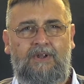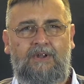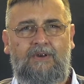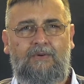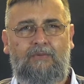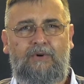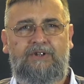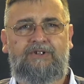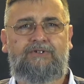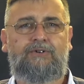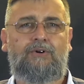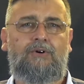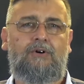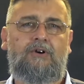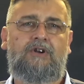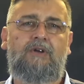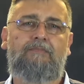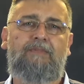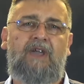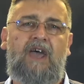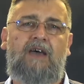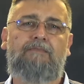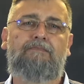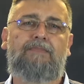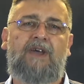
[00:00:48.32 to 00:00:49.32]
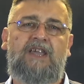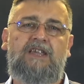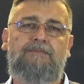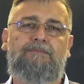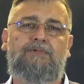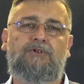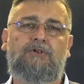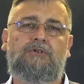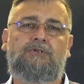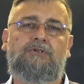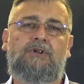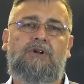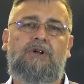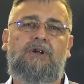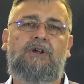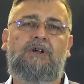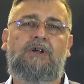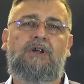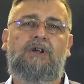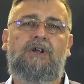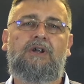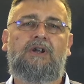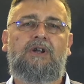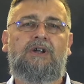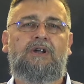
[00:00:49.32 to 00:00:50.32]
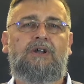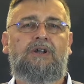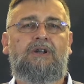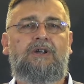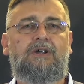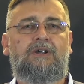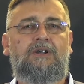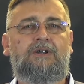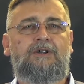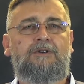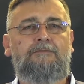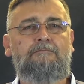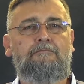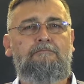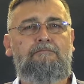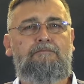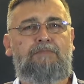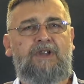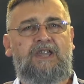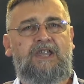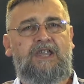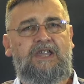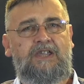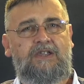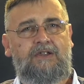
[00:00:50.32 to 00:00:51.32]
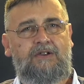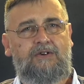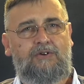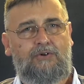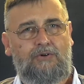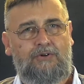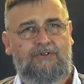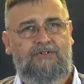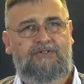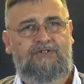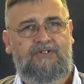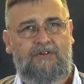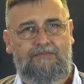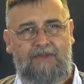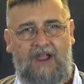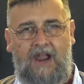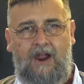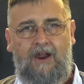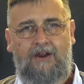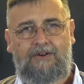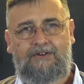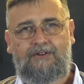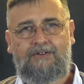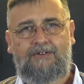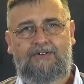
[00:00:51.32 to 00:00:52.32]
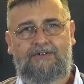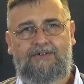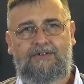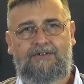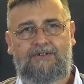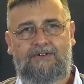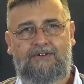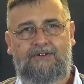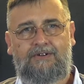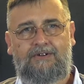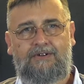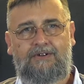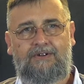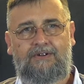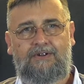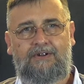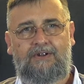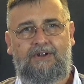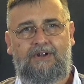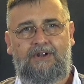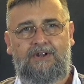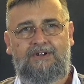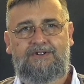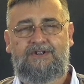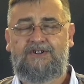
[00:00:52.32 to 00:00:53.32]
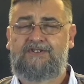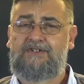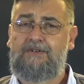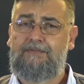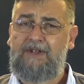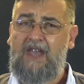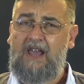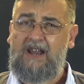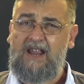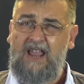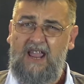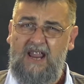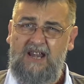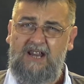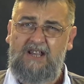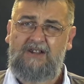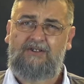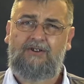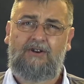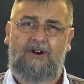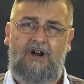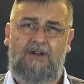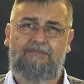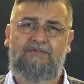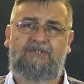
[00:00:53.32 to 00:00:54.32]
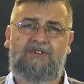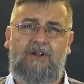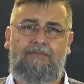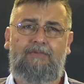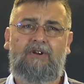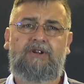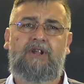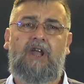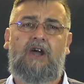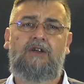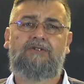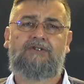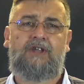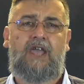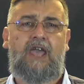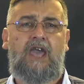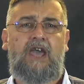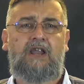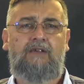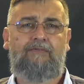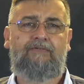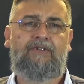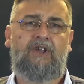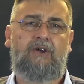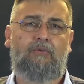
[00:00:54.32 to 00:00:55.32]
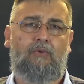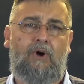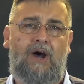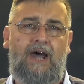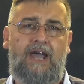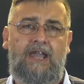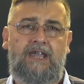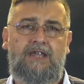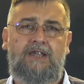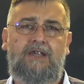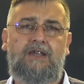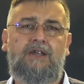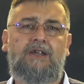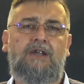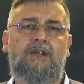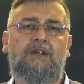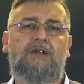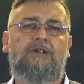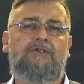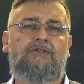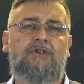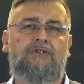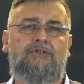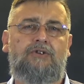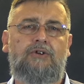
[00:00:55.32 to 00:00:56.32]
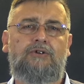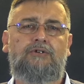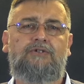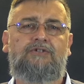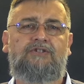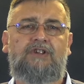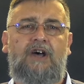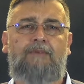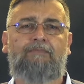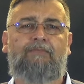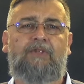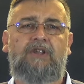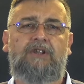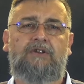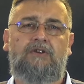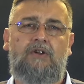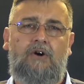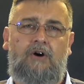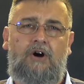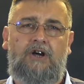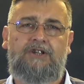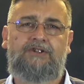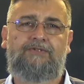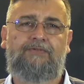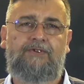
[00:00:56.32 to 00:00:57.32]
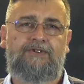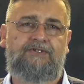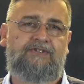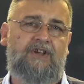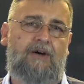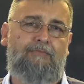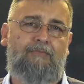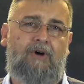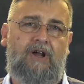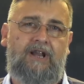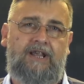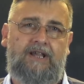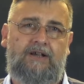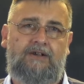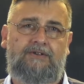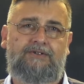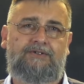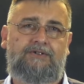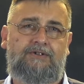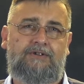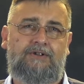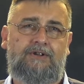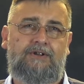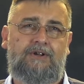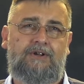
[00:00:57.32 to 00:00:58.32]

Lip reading: We talk about people being good Samaritans. Just about any time someone goes out of their way to do something nice for someone else.